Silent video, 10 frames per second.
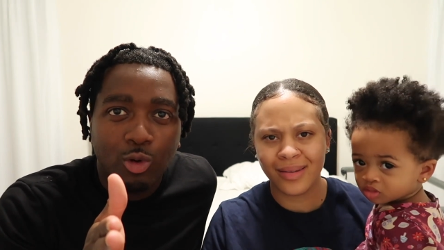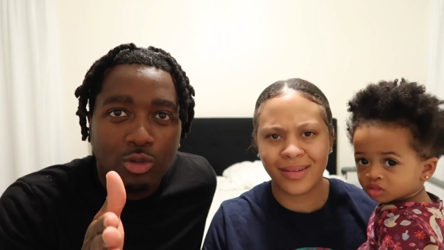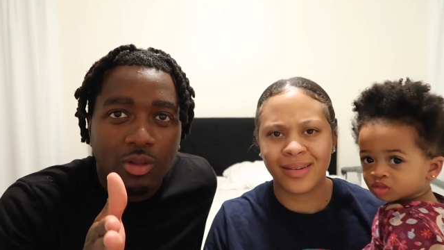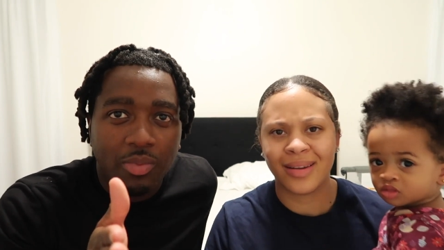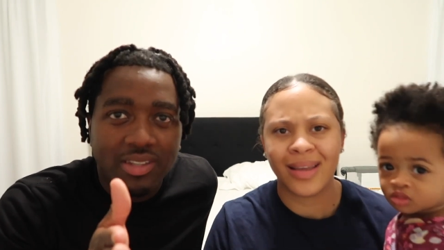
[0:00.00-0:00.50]

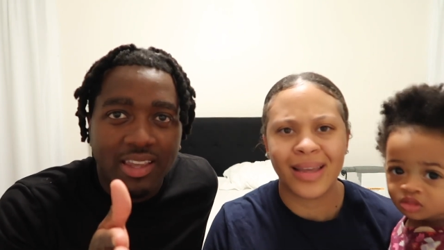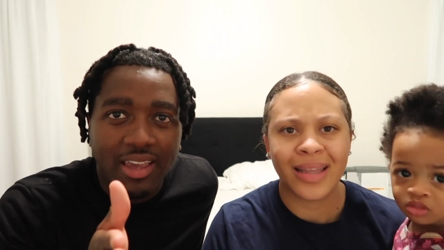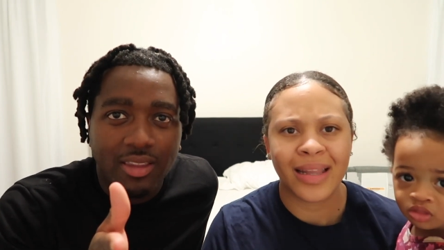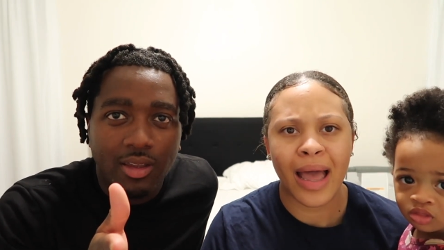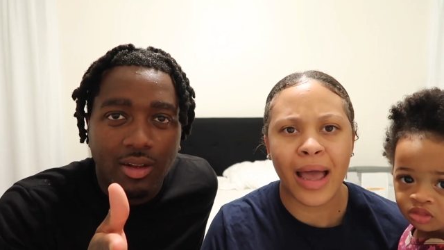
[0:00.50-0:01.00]
Speaker 1: Who's the best
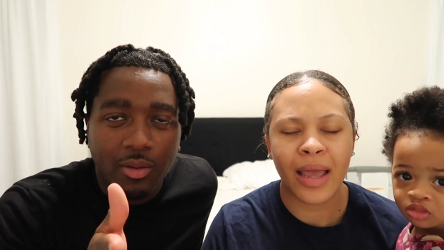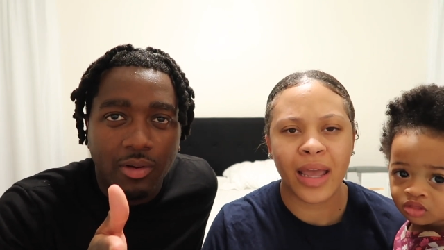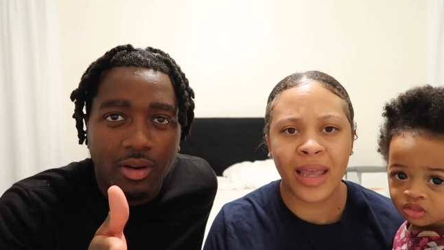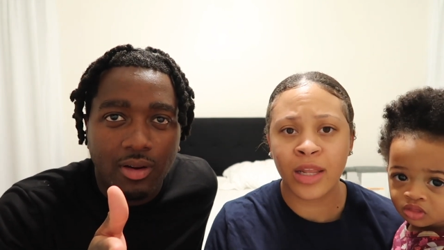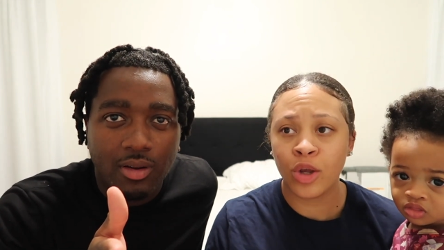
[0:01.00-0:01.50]
actor in the
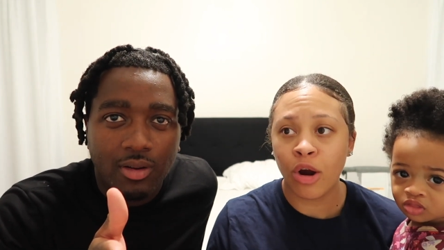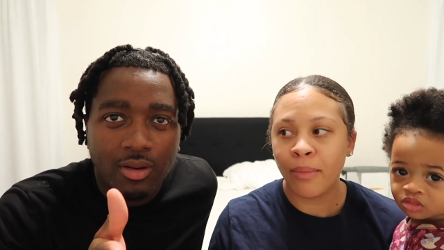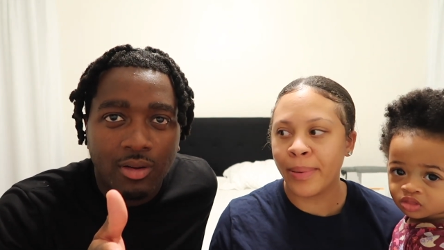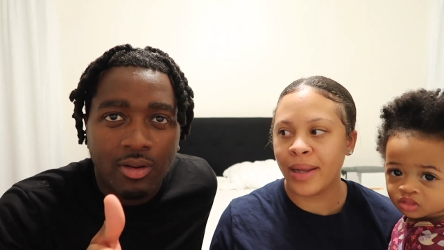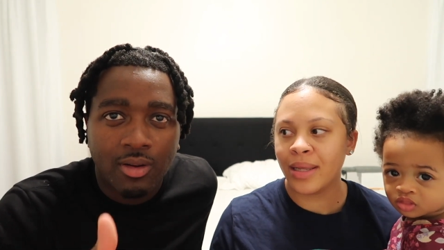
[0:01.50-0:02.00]
world?
Speaker 2: In your
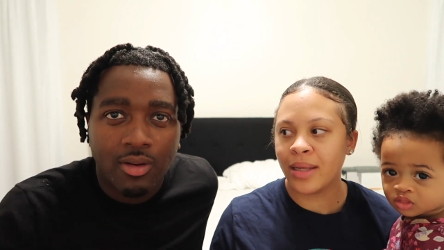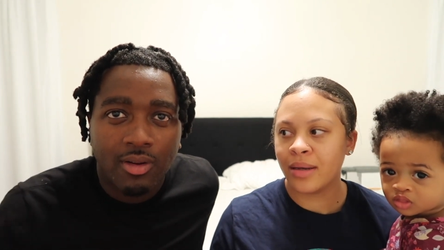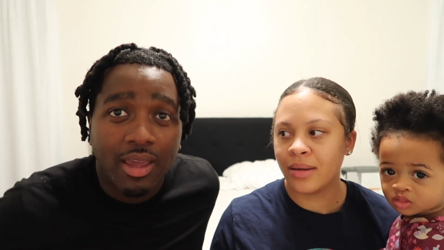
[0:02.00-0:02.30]
opinion?